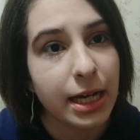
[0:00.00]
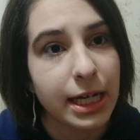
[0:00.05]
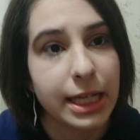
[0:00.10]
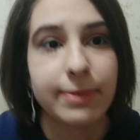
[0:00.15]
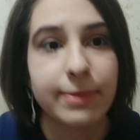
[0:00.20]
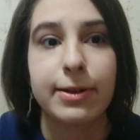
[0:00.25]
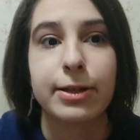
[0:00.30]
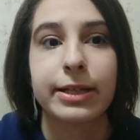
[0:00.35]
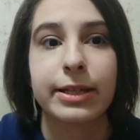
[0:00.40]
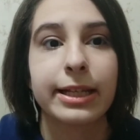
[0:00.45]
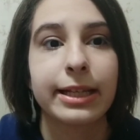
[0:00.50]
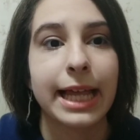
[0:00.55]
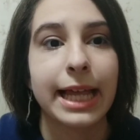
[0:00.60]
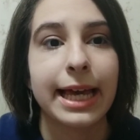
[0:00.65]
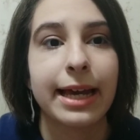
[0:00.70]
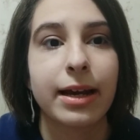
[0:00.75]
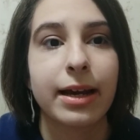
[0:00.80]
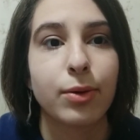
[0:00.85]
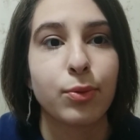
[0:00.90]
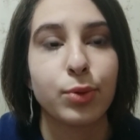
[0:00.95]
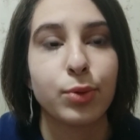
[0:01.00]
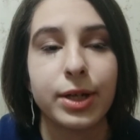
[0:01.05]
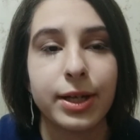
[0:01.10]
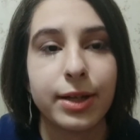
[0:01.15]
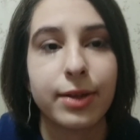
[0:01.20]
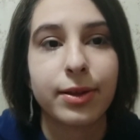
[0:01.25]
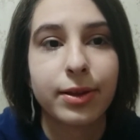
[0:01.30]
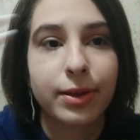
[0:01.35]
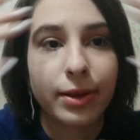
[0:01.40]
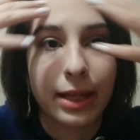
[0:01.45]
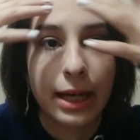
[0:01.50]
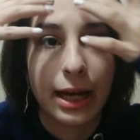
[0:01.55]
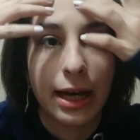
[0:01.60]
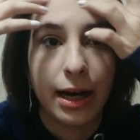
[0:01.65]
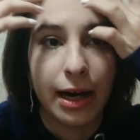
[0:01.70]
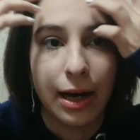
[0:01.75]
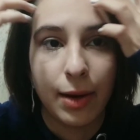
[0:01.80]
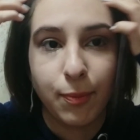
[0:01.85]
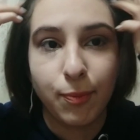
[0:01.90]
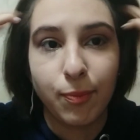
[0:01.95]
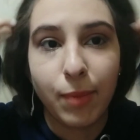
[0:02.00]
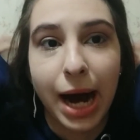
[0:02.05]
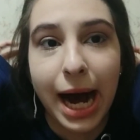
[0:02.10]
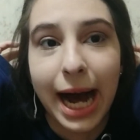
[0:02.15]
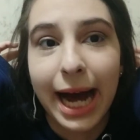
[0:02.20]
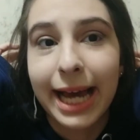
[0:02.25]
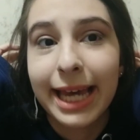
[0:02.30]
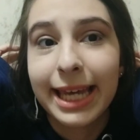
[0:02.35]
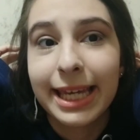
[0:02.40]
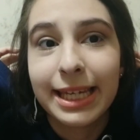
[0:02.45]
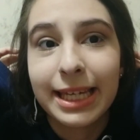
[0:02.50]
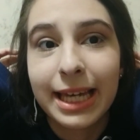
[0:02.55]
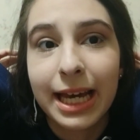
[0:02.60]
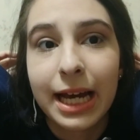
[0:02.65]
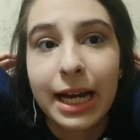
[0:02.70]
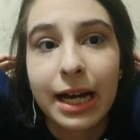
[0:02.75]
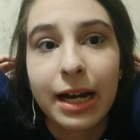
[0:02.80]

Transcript: especially like with my